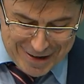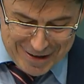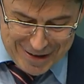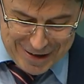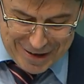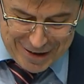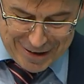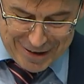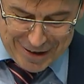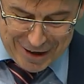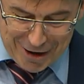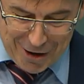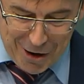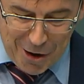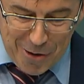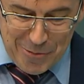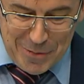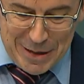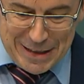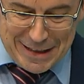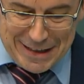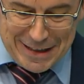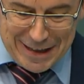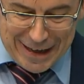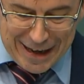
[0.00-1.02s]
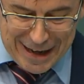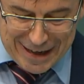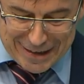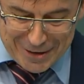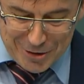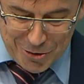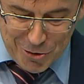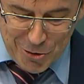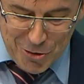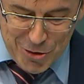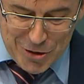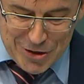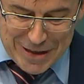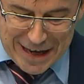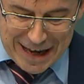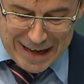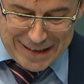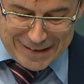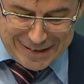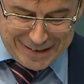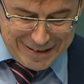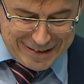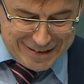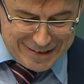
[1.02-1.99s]
the, the committee has good
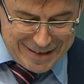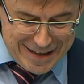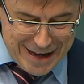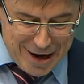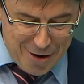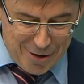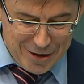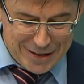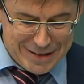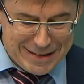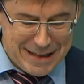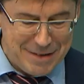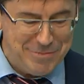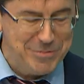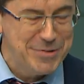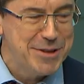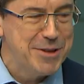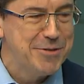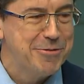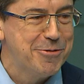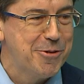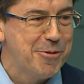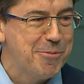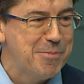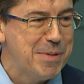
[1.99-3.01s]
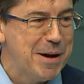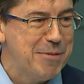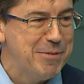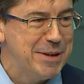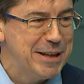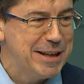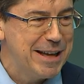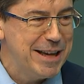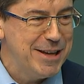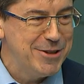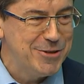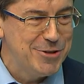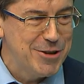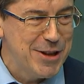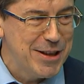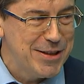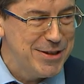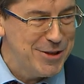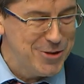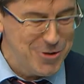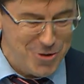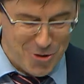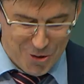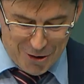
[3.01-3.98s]
taste, is now accepted for publication
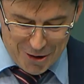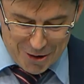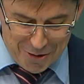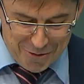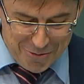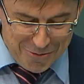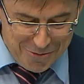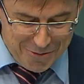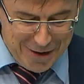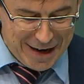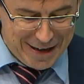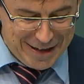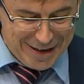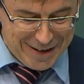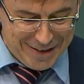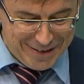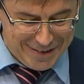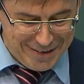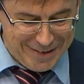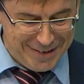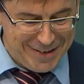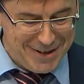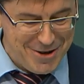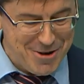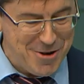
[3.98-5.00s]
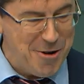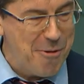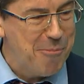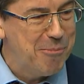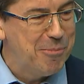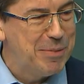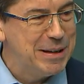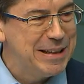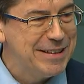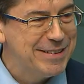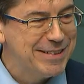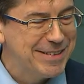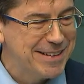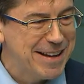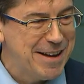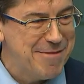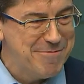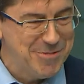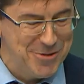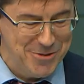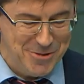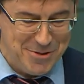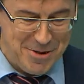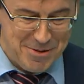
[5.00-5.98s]
at the Journal of Finance. Guillaume, please
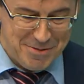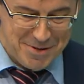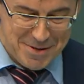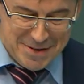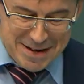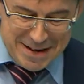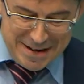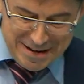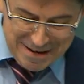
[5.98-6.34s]
come to the,